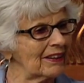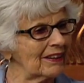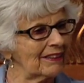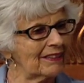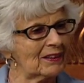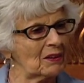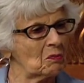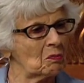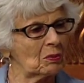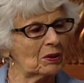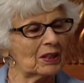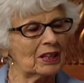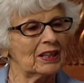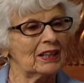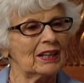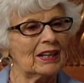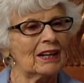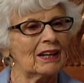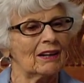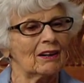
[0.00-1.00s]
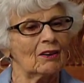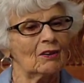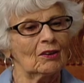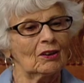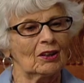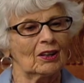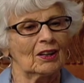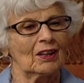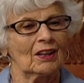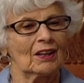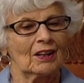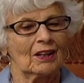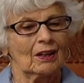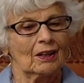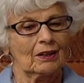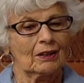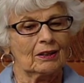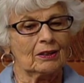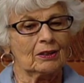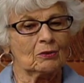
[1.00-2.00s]
I think. But anyhow,
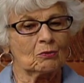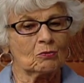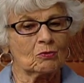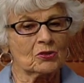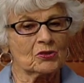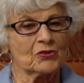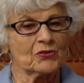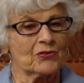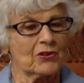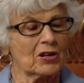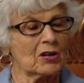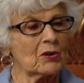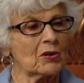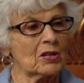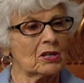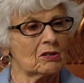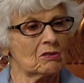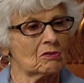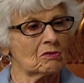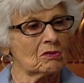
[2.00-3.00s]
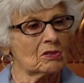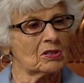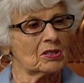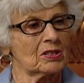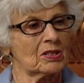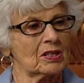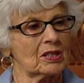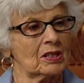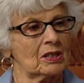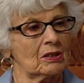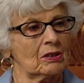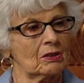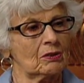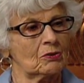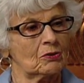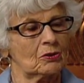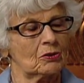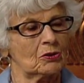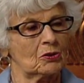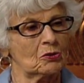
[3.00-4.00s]
it was very interesting
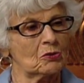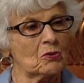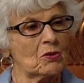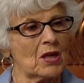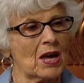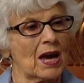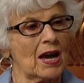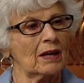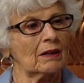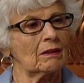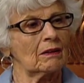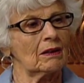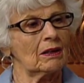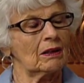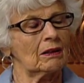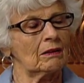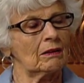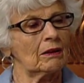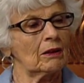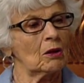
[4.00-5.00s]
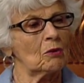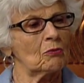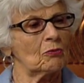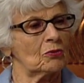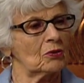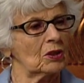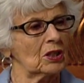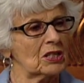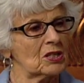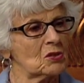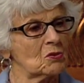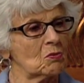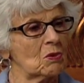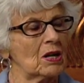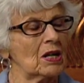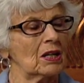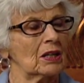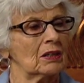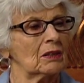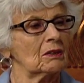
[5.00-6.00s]
to do that and helpful as
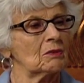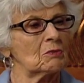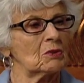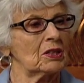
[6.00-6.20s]
well.